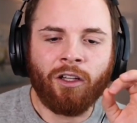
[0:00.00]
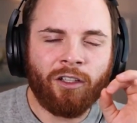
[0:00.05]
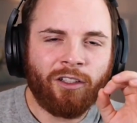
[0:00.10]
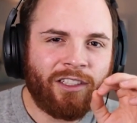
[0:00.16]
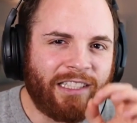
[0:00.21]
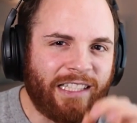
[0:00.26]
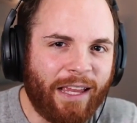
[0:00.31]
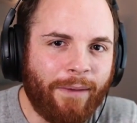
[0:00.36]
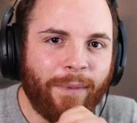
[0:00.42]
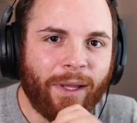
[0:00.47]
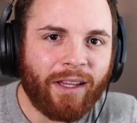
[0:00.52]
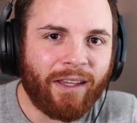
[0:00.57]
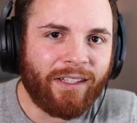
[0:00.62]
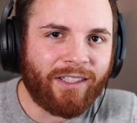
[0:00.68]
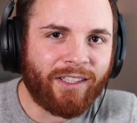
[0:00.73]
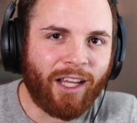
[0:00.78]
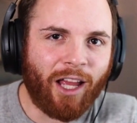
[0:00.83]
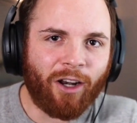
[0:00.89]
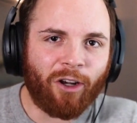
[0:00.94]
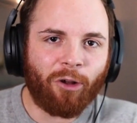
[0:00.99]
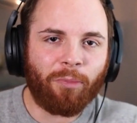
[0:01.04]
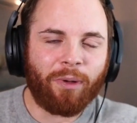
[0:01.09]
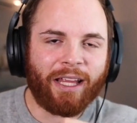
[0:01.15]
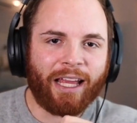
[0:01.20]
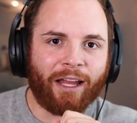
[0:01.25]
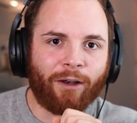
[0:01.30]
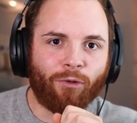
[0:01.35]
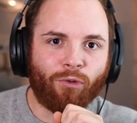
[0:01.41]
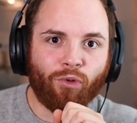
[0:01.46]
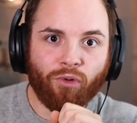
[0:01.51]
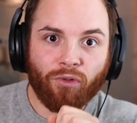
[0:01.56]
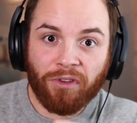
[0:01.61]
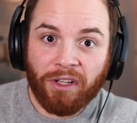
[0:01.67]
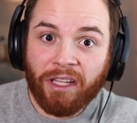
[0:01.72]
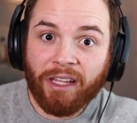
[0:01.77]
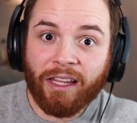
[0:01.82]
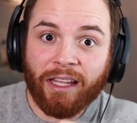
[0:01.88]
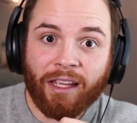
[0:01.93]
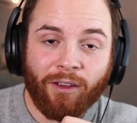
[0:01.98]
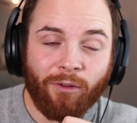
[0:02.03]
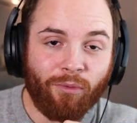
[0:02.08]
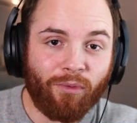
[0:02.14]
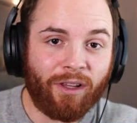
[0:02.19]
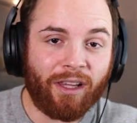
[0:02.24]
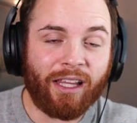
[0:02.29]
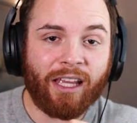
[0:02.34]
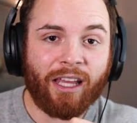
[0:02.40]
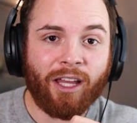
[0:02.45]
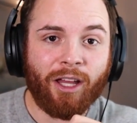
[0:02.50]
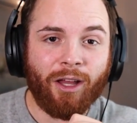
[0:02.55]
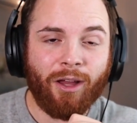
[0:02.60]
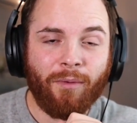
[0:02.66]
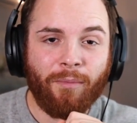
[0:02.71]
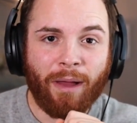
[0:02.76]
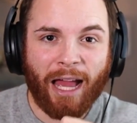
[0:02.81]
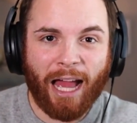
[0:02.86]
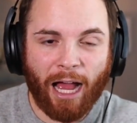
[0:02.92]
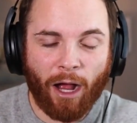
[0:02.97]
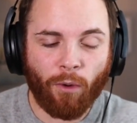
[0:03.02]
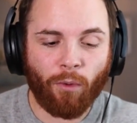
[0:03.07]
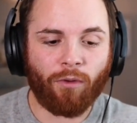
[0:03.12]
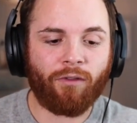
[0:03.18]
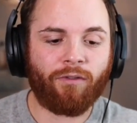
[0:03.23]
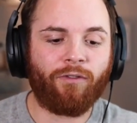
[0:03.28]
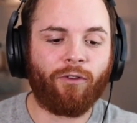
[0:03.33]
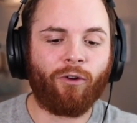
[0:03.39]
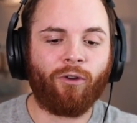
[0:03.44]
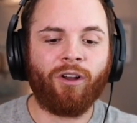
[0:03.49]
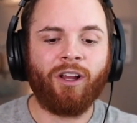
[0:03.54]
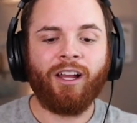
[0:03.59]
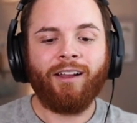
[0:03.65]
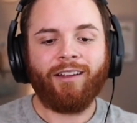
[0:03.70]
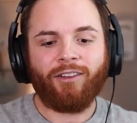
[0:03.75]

Seemingly subtle, but again, really, really powerful.